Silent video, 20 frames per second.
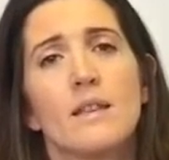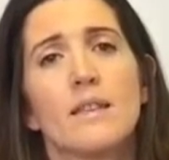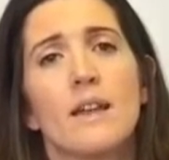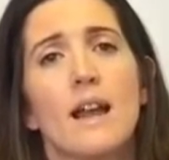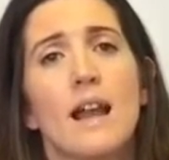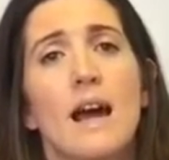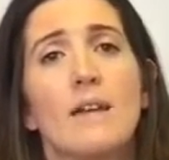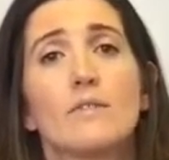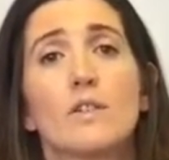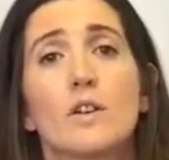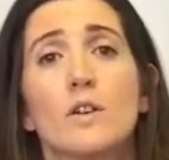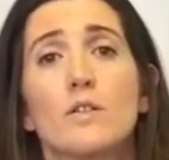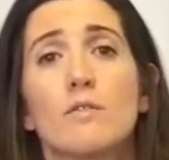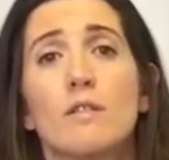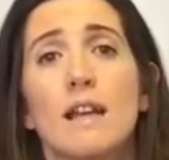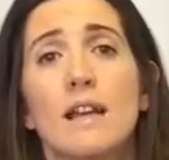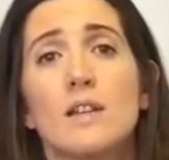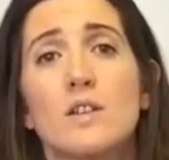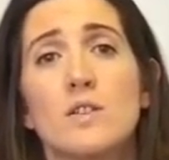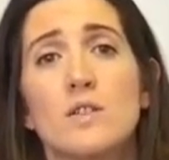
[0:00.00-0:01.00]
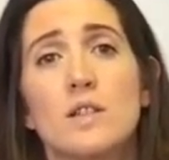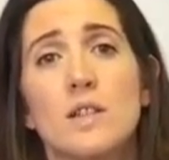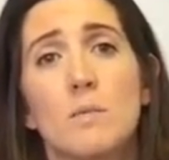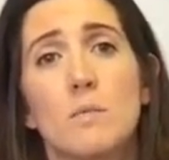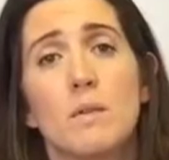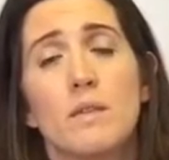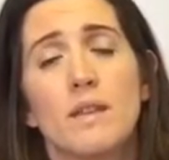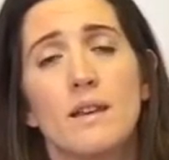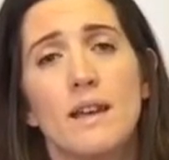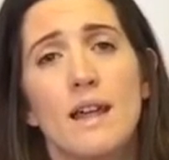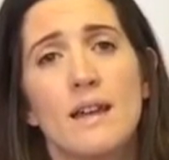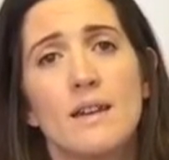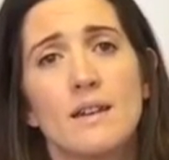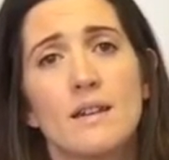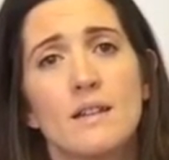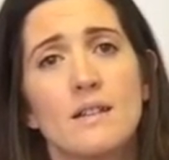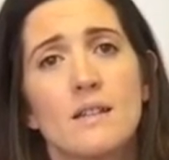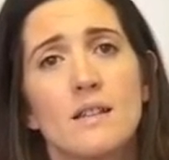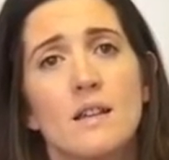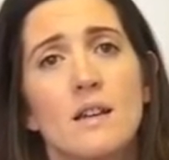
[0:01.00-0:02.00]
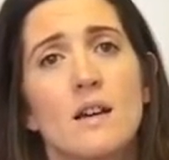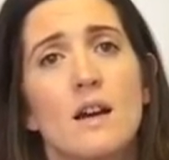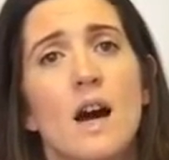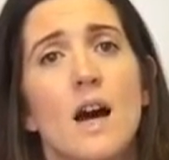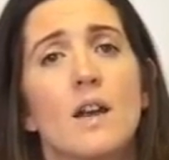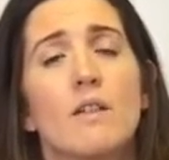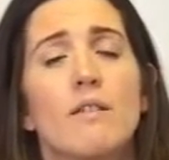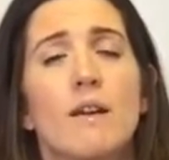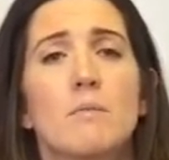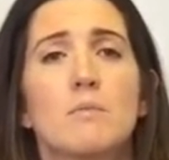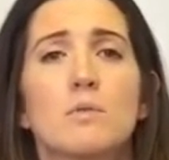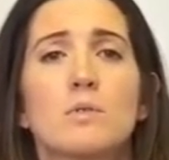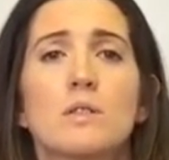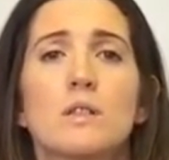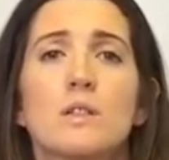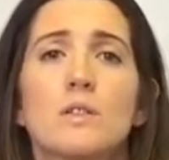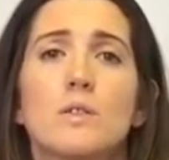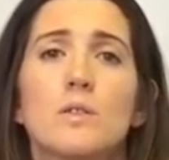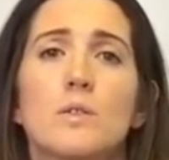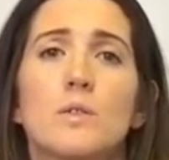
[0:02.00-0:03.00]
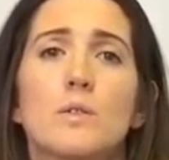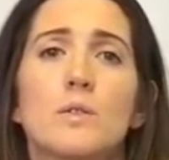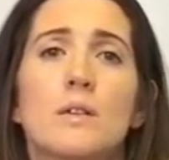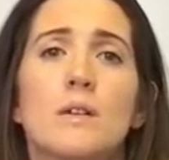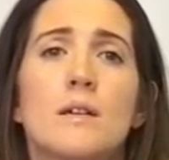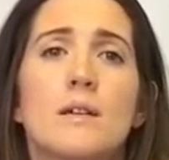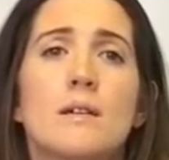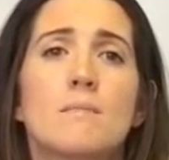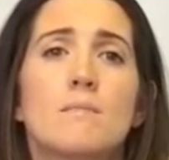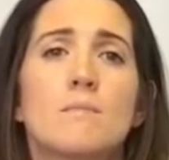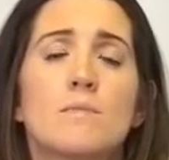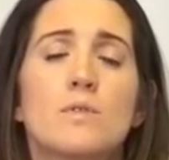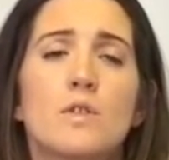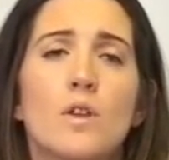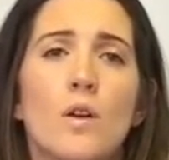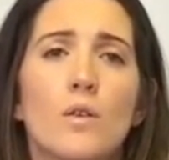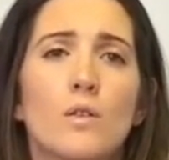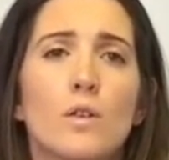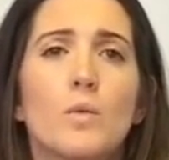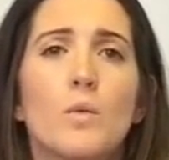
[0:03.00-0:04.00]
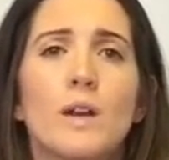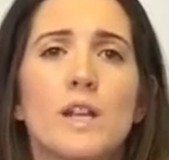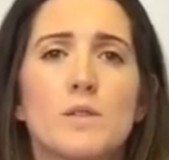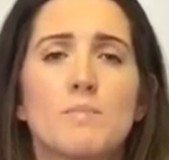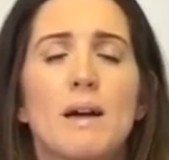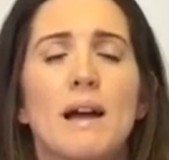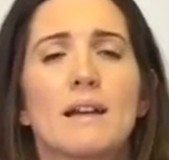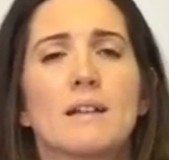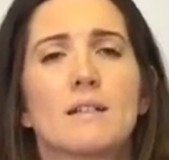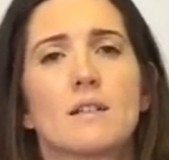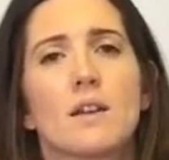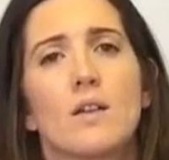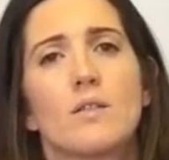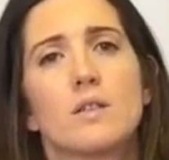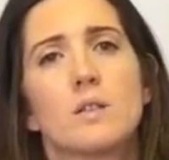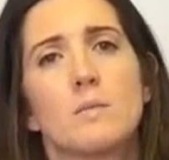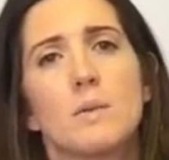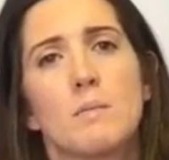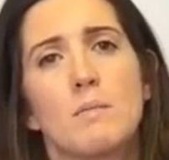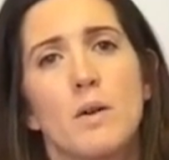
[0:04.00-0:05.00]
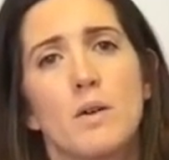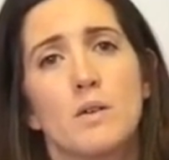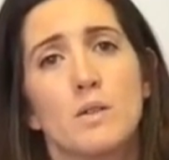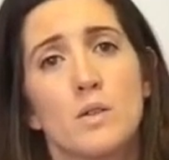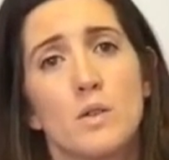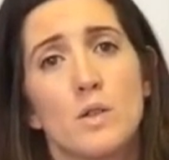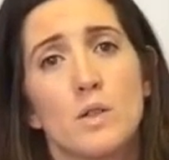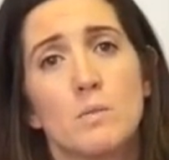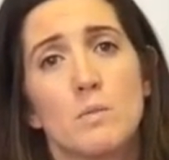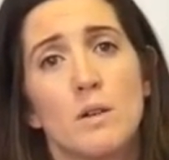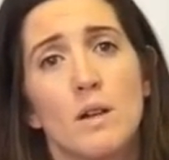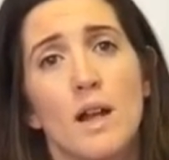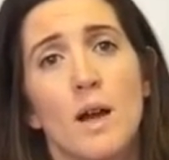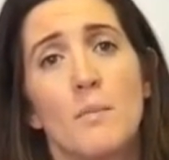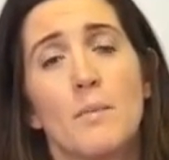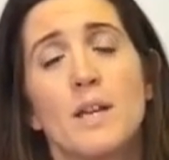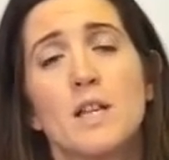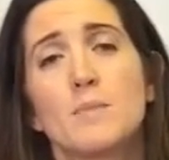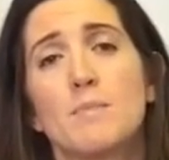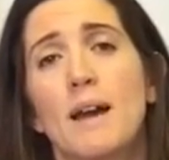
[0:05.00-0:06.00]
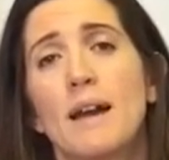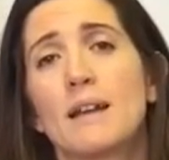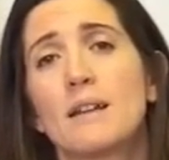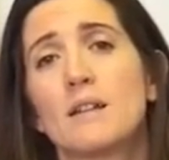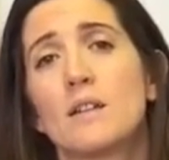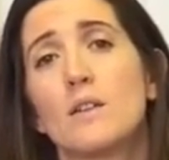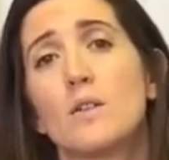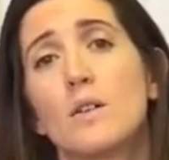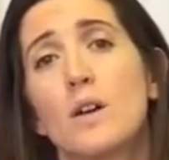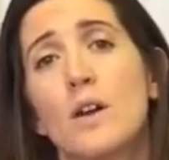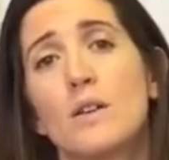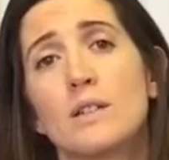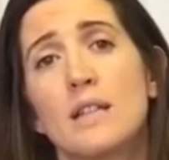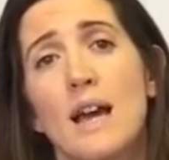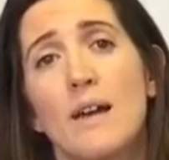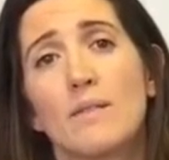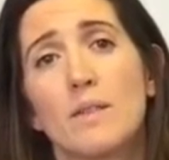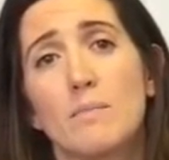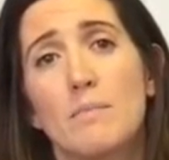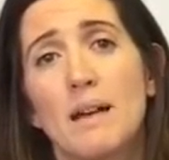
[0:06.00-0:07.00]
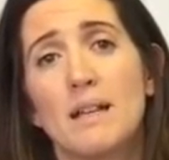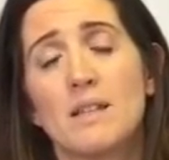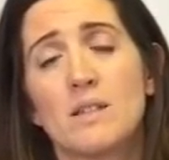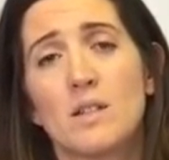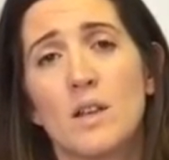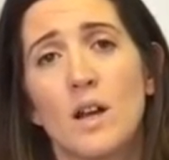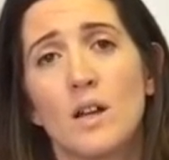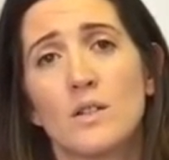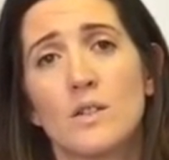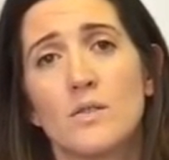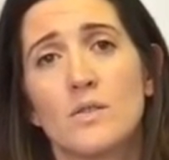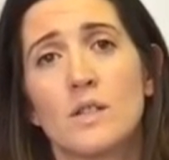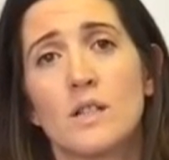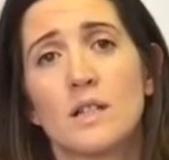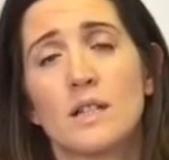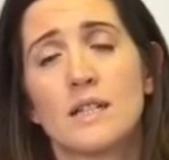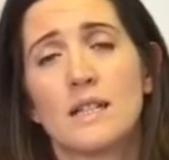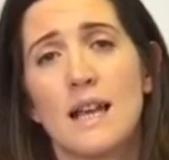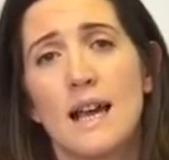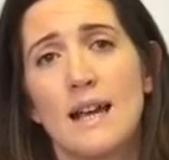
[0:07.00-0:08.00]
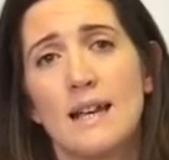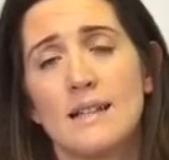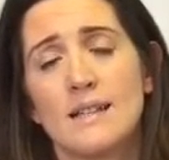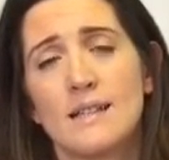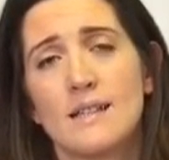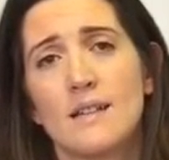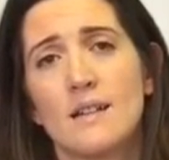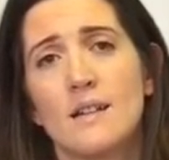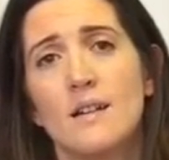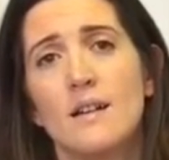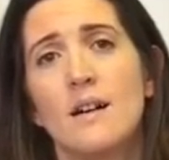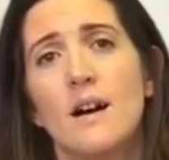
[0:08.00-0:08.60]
They'll have a good relationship with the lenders and are able to show you which bank's going to be most suitable and which bank you're going to have the best chance of success.